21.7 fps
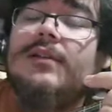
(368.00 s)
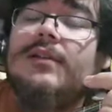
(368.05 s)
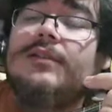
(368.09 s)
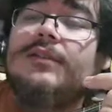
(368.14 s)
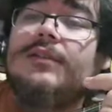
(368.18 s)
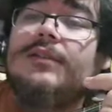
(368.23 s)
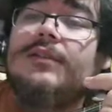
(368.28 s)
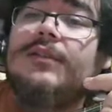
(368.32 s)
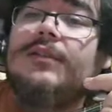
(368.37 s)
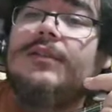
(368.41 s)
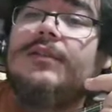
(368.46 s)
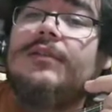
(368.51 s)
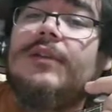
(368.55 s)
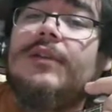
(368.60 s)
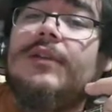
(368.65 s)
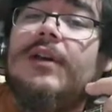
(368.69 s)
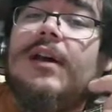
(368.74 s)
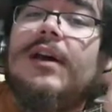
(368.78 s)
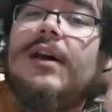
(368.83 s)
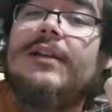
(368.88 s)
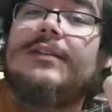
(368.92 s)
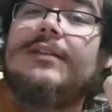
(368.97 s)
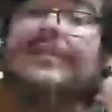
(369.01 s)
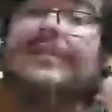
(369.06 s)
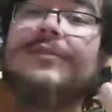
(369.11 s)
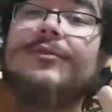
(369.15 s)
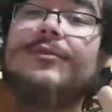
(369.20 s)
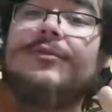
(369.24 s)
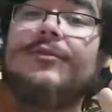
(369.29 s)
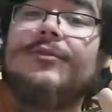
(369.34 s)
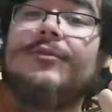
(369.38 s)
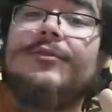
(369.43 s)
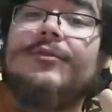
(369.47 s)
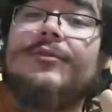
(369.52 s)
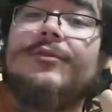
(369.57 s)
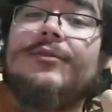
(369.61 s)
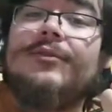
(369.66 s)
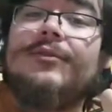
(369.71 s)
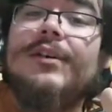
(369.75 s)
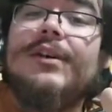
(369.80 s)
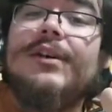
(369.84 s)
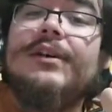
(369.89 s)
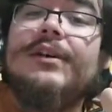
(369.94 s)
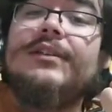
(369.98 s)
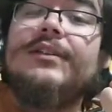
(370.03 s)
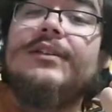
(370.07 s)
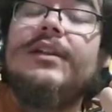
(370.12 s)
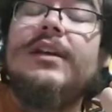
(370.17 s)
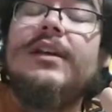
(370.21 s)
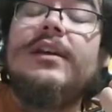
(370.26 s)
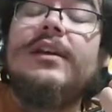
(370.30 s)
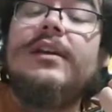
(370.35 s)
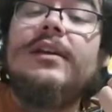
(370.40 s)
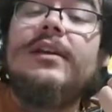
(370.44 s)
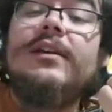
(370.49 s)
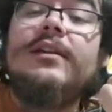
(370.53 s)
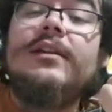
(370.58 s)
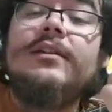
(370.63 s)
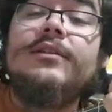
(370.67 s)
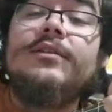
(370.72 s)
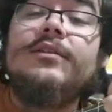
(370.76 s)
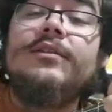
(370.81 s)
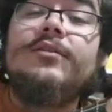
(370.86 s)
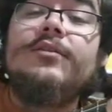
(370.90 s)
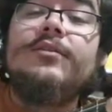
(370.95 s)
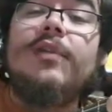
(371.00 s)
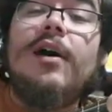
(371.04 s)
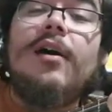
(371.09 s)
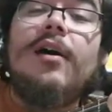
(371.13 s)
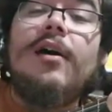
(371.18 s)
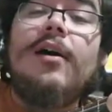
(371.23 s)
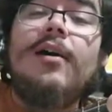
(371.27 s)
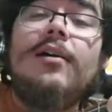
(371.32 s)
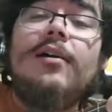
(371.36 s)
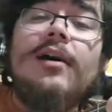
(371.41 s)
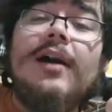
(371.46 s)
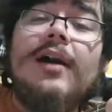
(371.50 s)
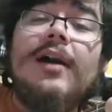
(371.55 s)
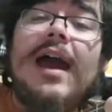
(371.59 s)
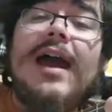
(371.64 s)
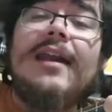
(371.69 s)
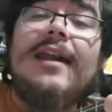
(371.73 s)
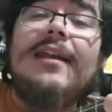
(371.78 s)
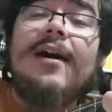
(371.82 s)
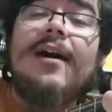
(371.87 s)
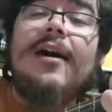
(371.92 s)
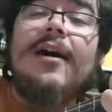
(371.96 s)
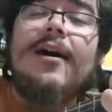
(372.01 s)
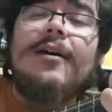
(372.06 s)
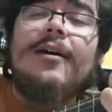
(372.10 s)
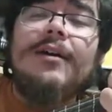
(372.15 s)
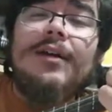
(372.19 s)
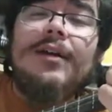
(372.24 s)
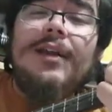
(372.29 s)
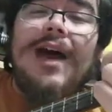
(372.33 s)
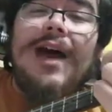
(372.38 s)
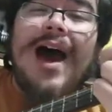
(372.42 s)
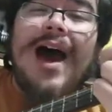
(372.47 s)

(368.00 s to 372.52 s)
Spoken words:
So you got to stay strong and on.